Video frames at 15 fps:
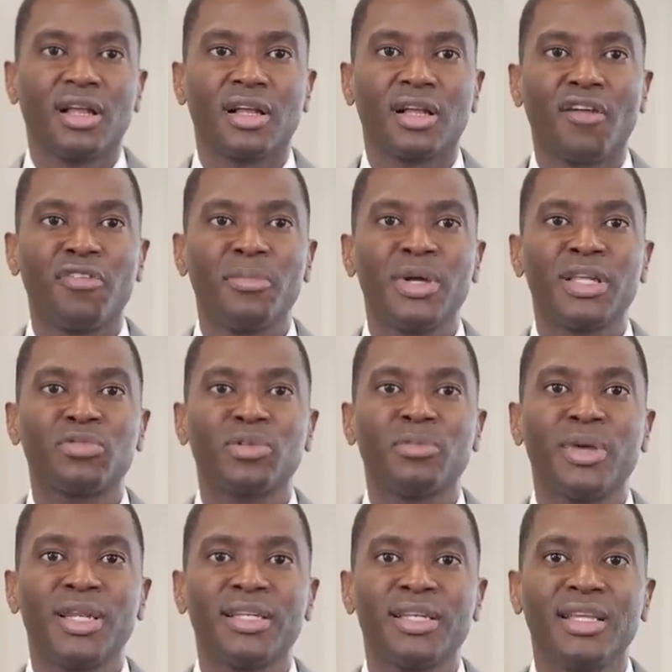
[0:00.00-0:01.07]
government will
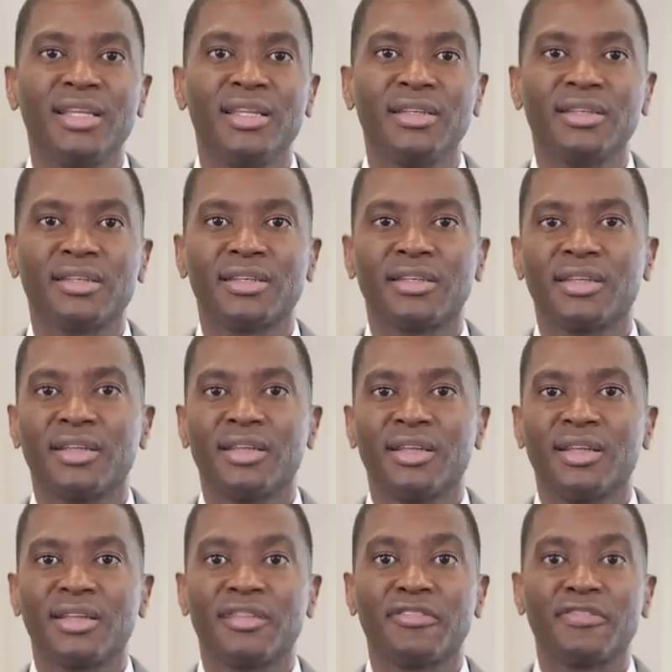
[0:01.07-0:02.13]
maintain the